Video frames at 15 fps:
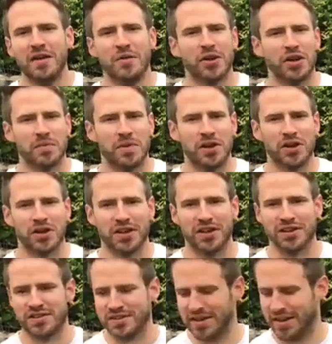We're going to be looking
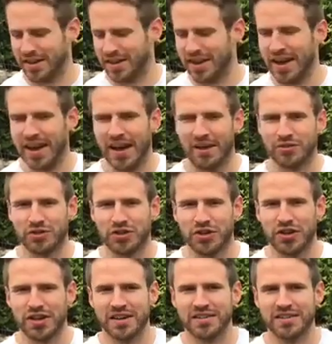at uh, how to
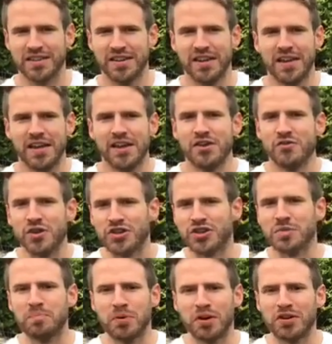cook it.
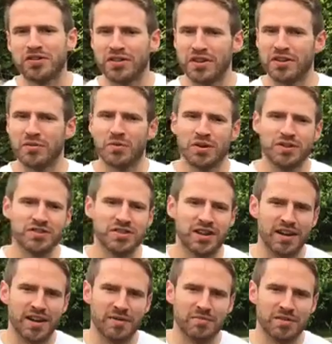Richard Burton once
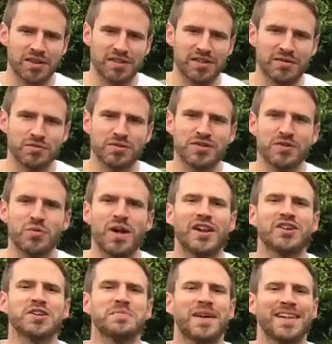claimed that it was the
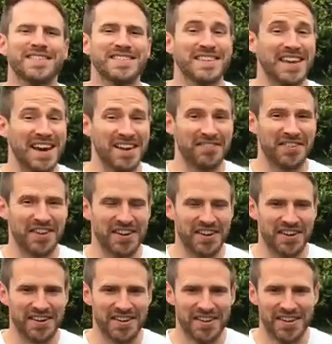Welshman's
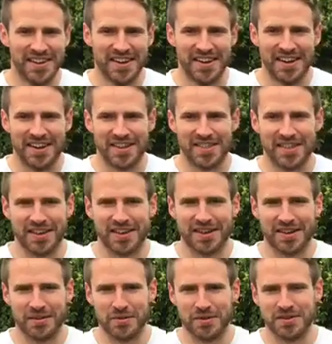caviar. I think
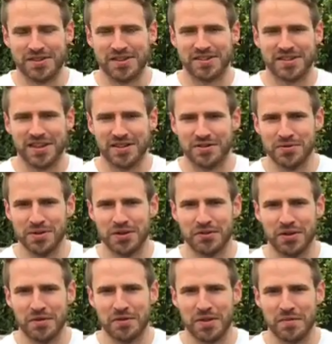I would tend to
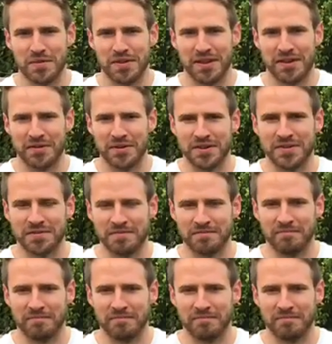agree with him on that one.